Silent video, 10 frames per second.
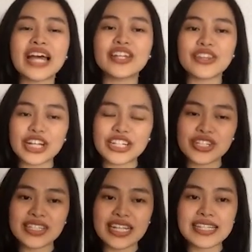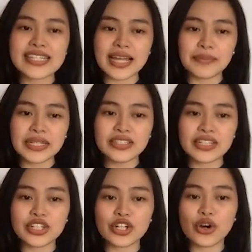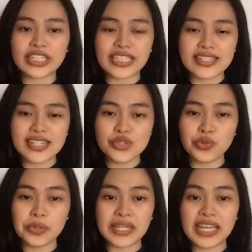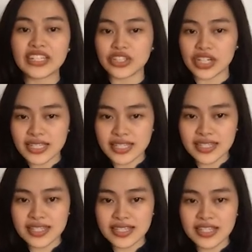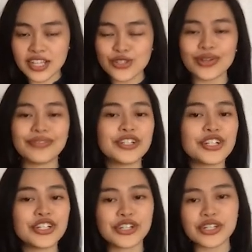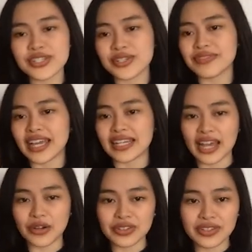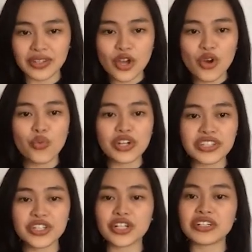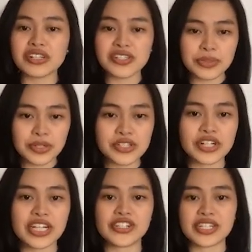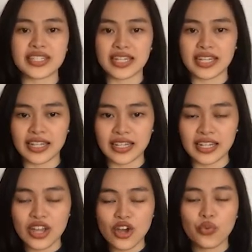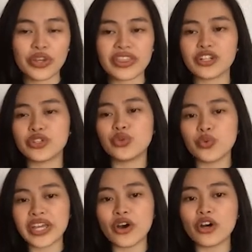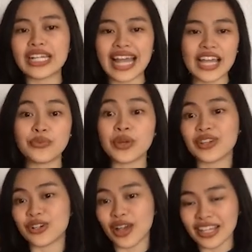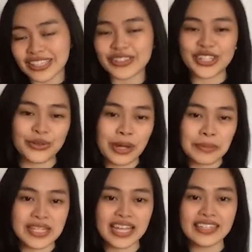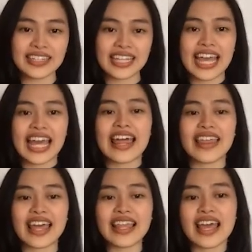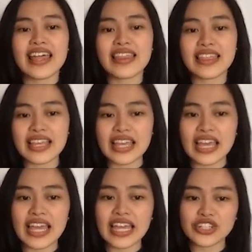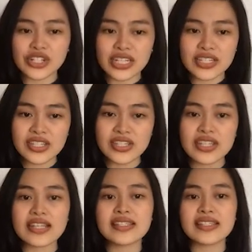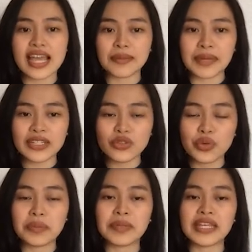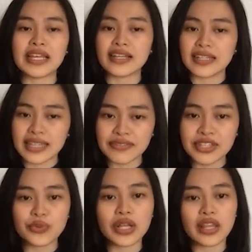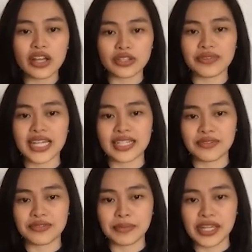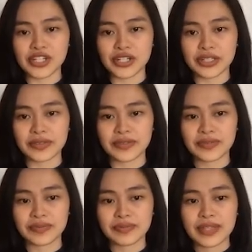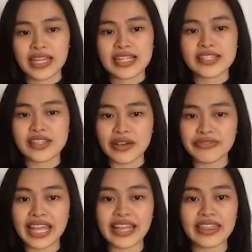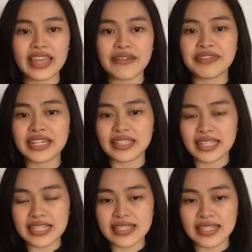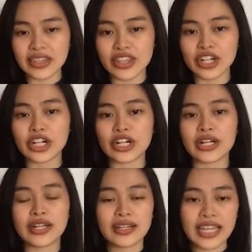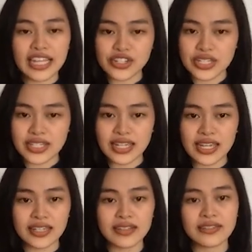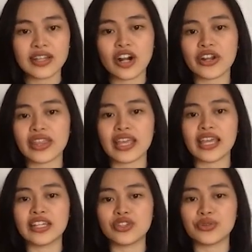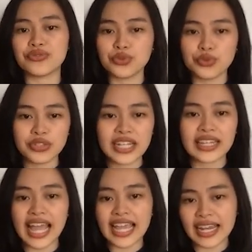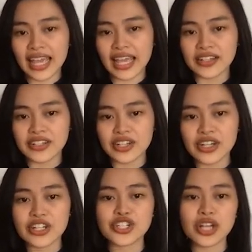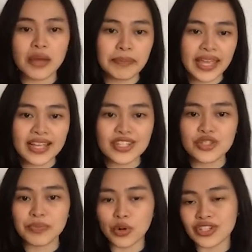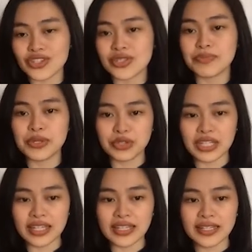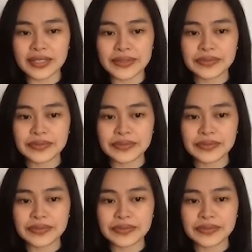Another interesting segment under audiences would be interests. So if you're curious to find out what your customers are interested in, what they're doing online when they're not on your website, then the interests segment will be giving you a lot of that information. Stuff like the affinities that they're interested in. Are they into food and dining, shopping, sports, beauty?